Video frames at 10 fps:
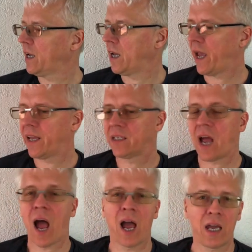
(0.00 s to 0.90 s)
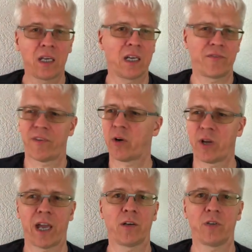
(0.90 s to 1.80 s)
and I get very
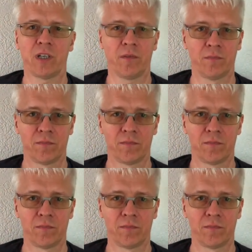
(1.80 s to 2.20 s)
angry.